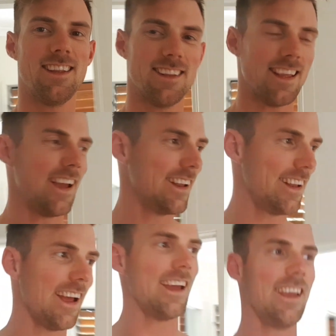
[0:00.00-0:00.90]

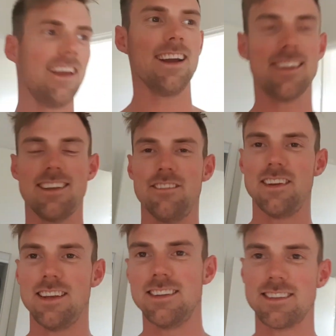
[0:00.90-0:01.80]
day-to-day -day
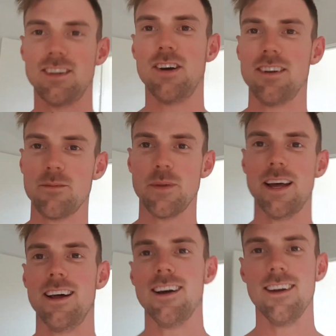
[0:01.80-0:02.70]
activities a lot
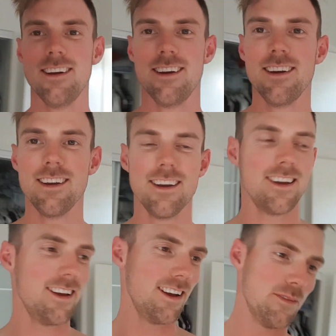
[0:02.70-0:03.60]
better.
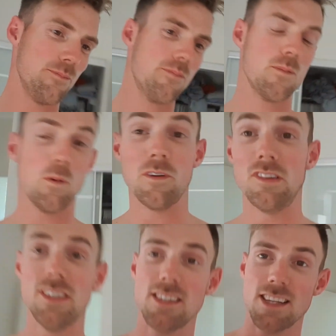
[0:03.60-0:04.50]
Um, I'm
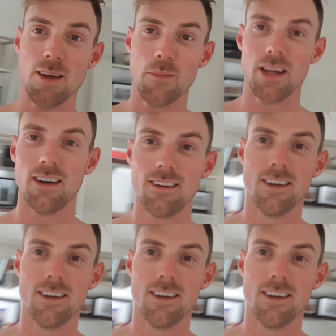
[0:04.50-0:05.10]
obviously get better